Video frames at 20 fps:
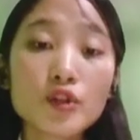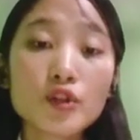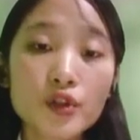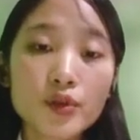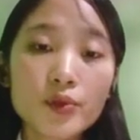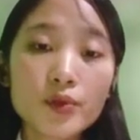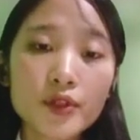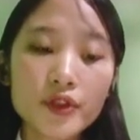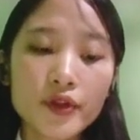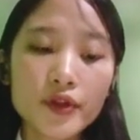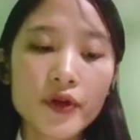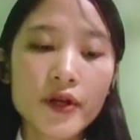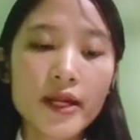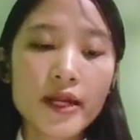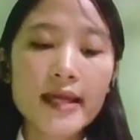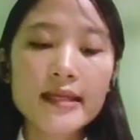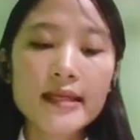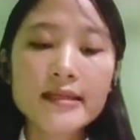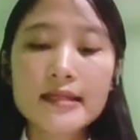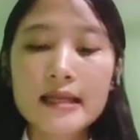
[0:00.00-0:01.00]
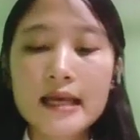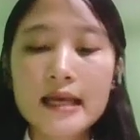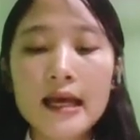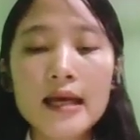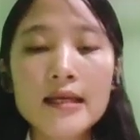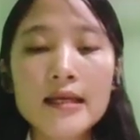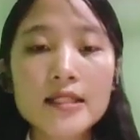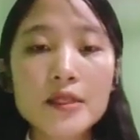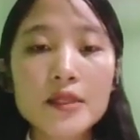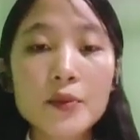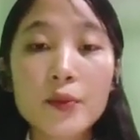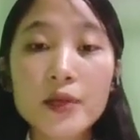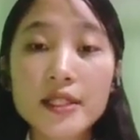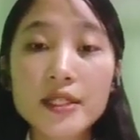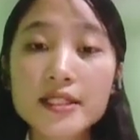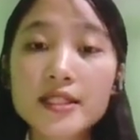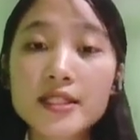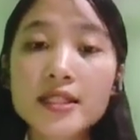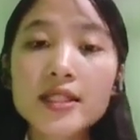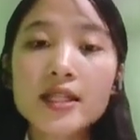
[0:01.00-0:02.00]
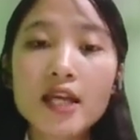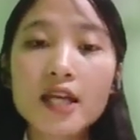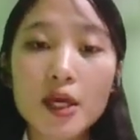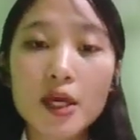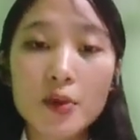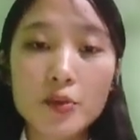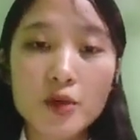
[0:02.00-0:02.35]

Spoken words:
pneumothorax is a medical